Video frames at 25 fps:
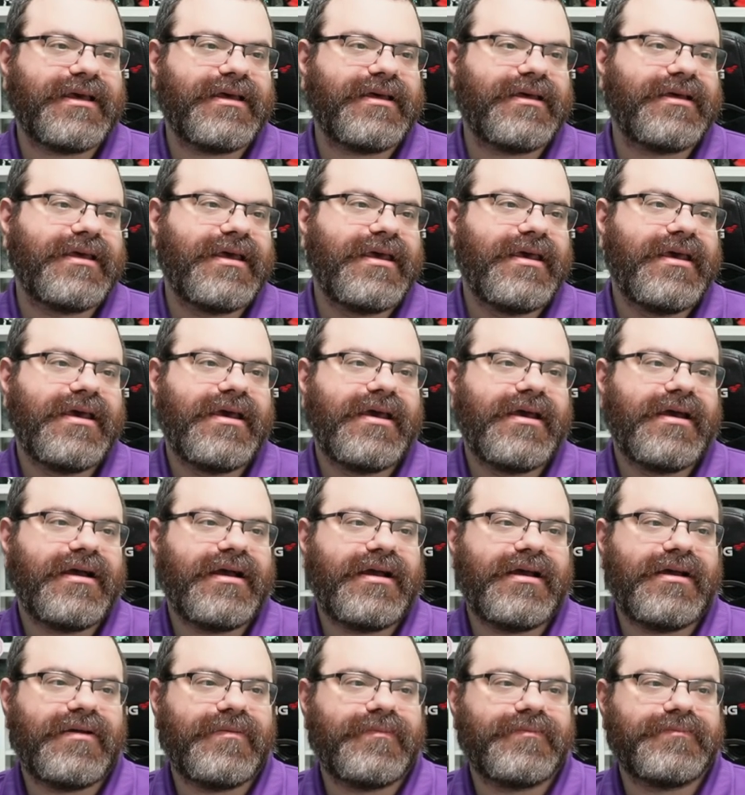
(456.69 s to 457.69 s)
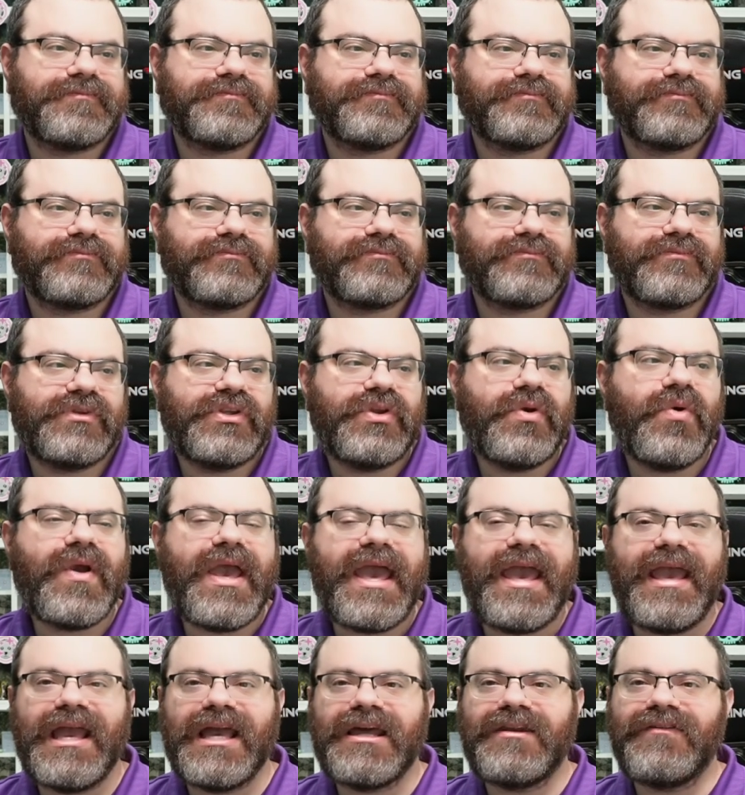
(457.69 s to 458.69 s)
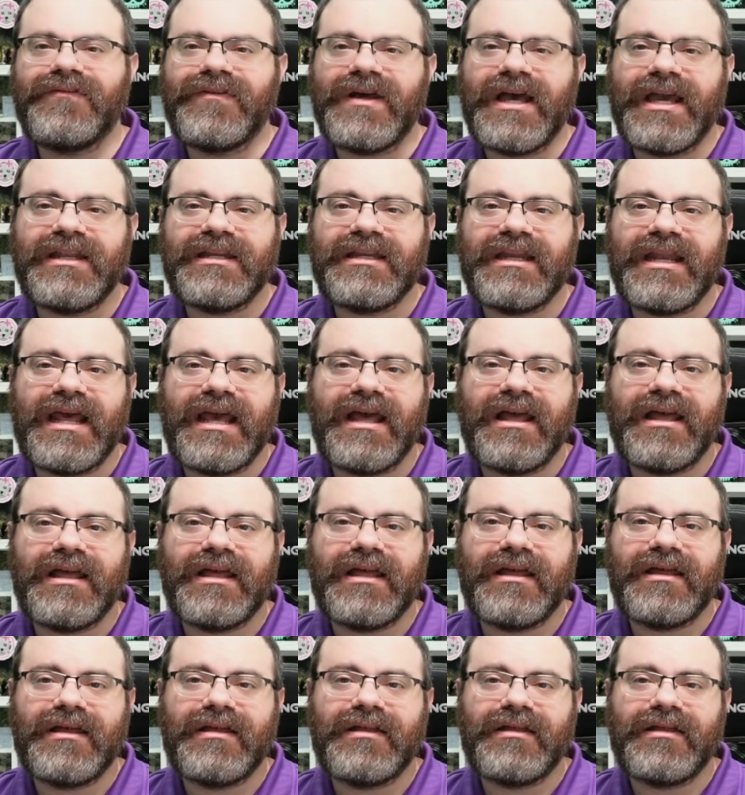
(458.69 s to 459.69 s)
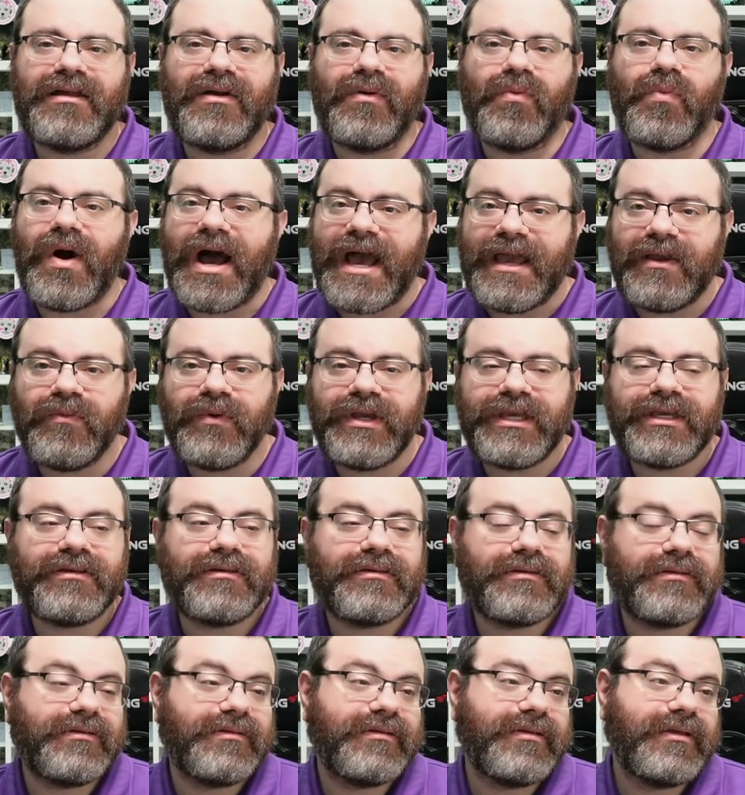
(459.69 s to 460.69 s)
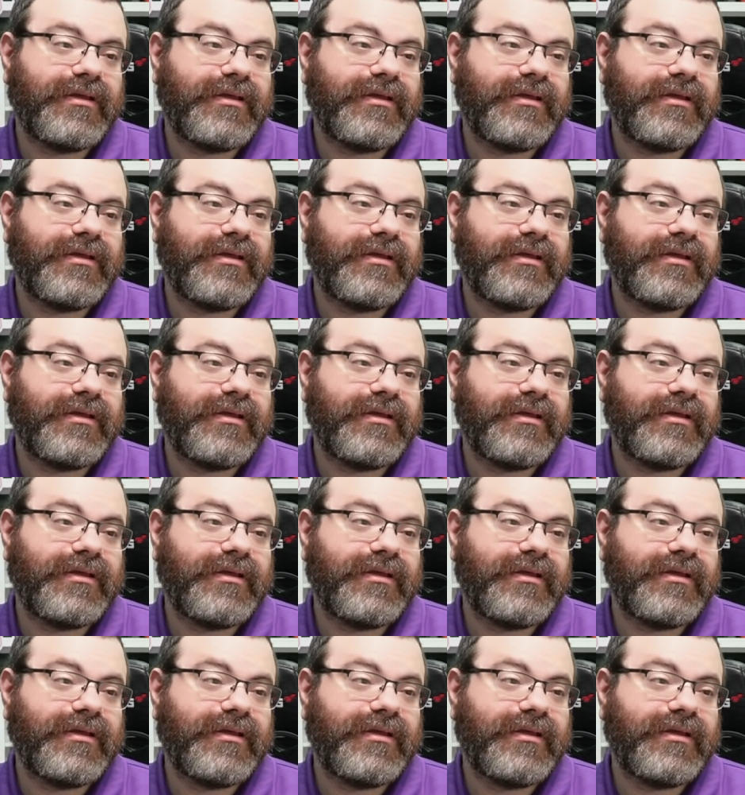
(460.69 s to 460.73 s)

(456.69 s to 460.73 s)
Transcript: Uh, um, You can find an, uh, a Y-wing